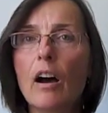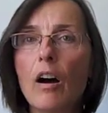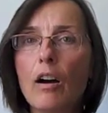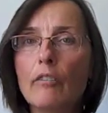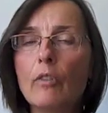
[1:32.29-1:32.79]

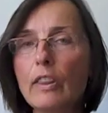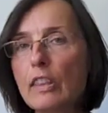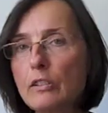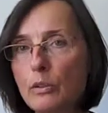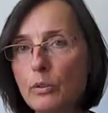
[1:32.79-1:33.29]
of the
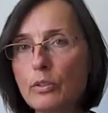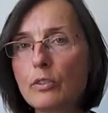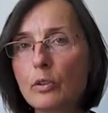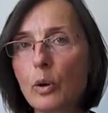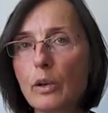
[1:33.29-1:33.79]
news
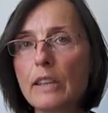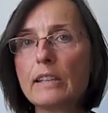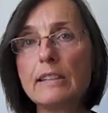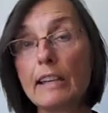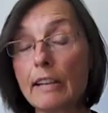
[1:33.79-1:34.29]
story,
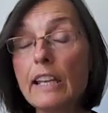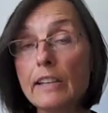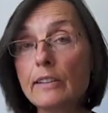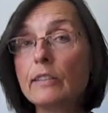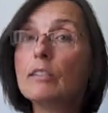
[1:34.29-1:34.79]
that there
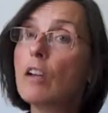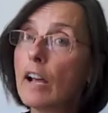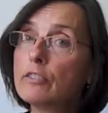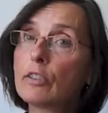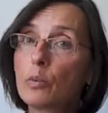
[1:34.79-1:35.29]
is
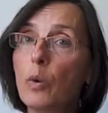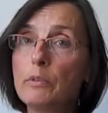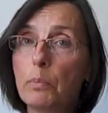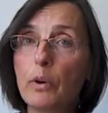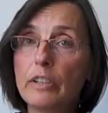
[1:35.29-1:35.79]
not just one
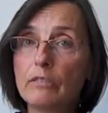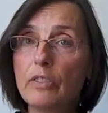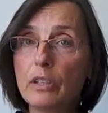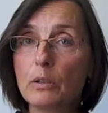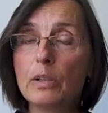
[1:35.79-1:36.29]
point of
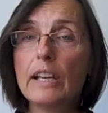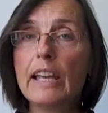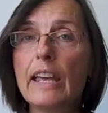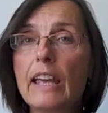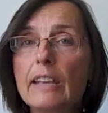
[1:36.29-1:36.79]
view,
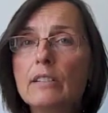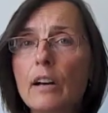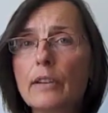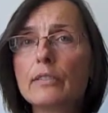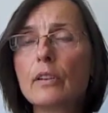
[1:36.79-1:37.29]
and
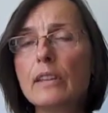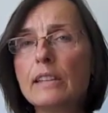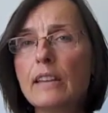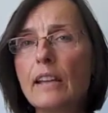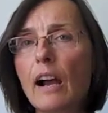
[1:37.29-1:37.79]
also that
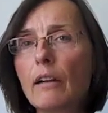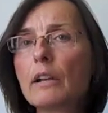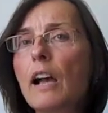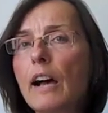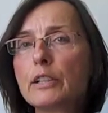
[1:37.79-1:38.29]
they are
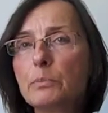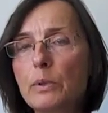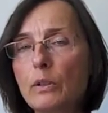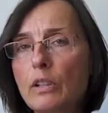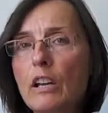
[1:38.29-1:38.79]

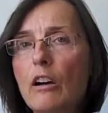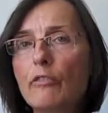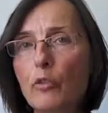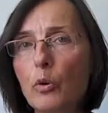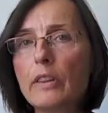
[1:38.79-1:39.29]
accountable
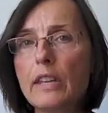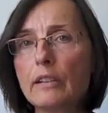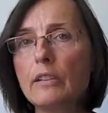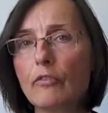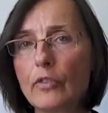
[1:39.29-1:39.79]
for
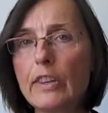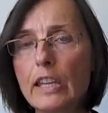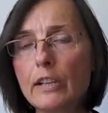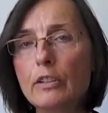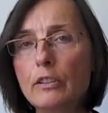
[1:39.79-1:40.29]

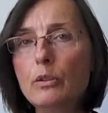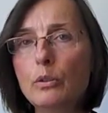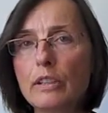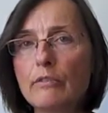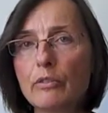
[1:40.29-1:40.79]
their
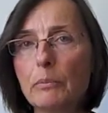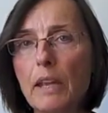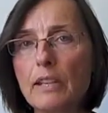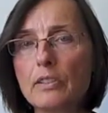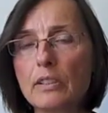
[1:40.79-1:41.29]
news
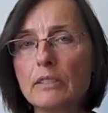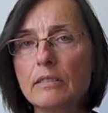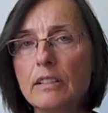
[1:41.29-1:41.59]
information.